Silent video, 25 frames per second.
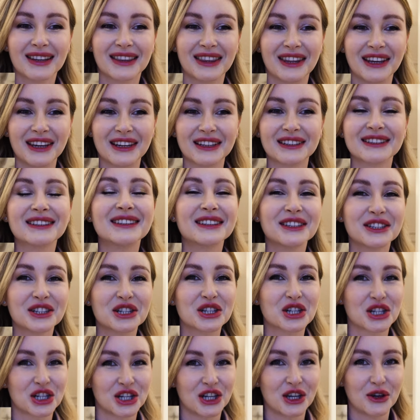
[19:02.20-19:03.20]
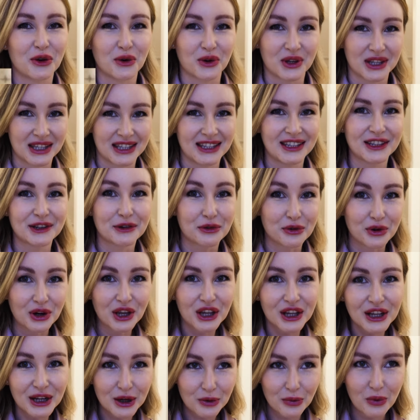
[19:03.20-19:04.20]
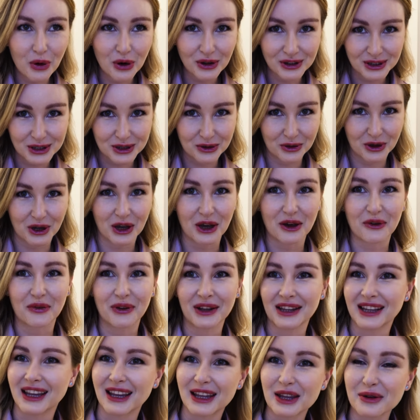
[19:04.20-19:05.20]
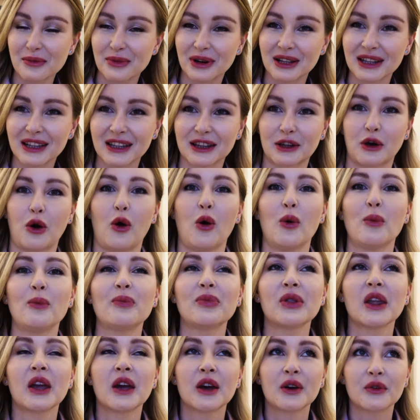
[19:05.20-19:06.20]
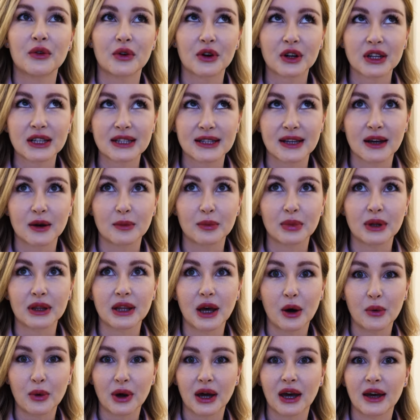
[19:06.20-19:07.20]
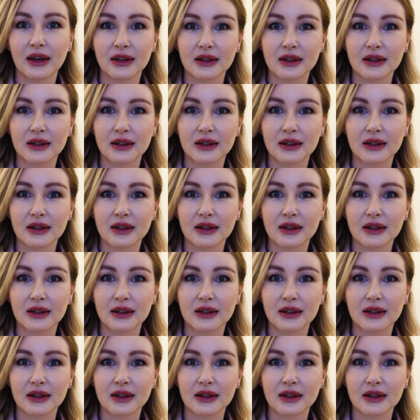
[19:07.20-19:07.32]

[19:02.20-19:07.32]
that she or he really wants to have an animal at home. For example, now I